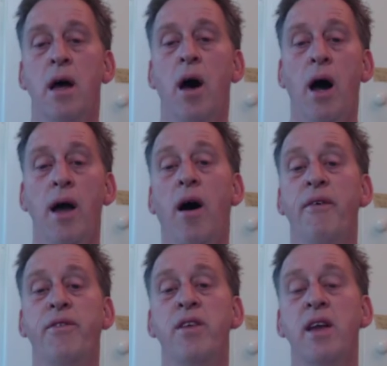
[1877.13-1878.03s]
I
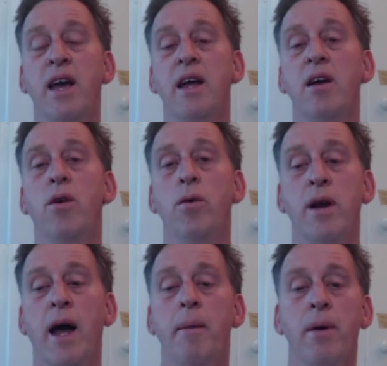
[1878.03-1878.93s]
often get
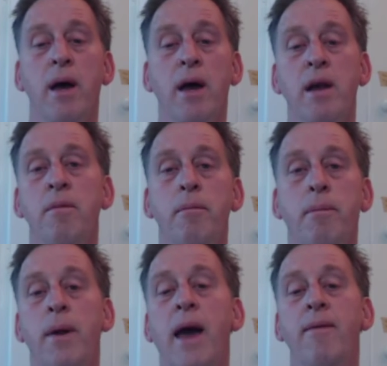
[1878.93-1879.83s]
caught up in
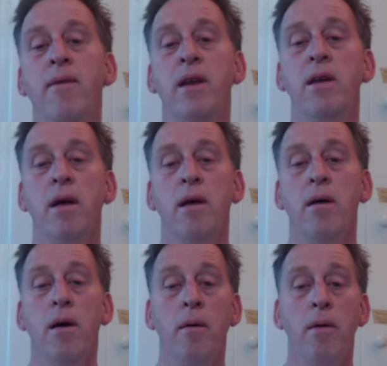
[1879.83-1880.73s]
blaming
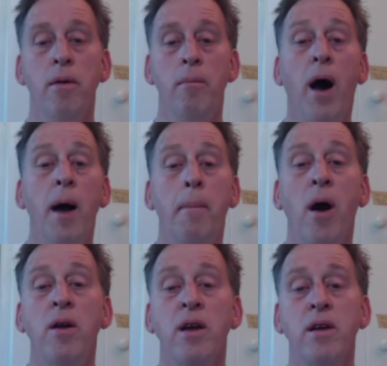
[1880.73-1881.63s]
my
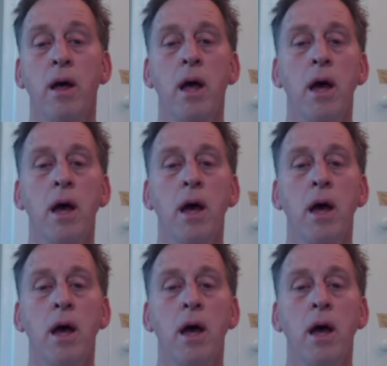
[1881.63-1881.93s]
opponent.